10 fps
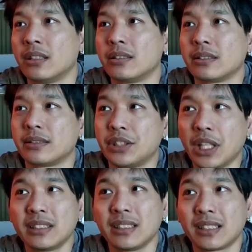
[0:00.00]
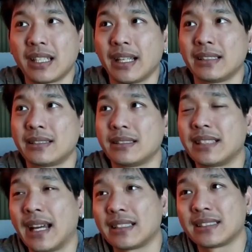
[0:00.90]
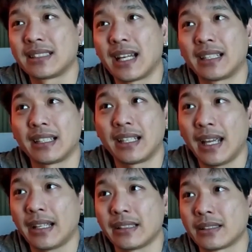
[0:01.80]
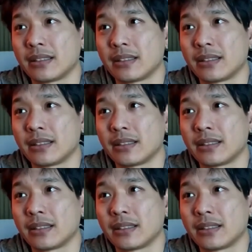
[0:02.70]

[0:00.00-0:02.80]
just in case that's not the case.